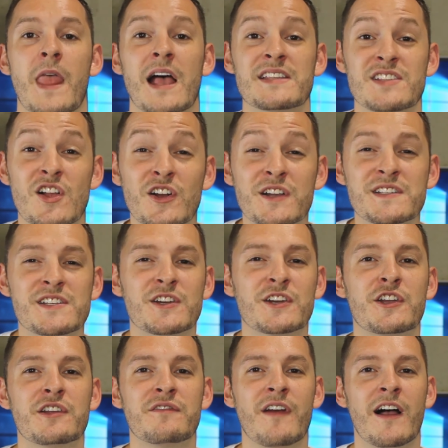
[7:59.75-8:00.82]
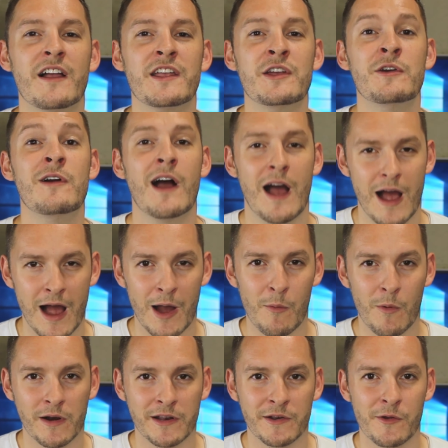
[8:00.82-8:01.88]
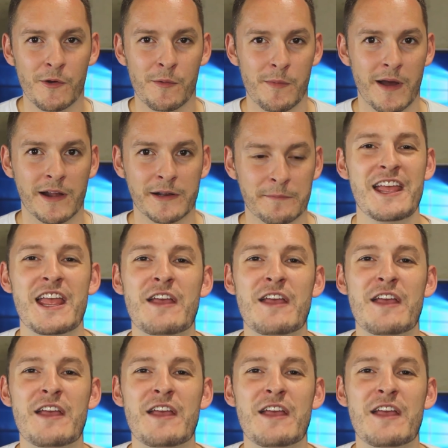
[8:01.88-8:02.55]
As long as good value, I want to know about them.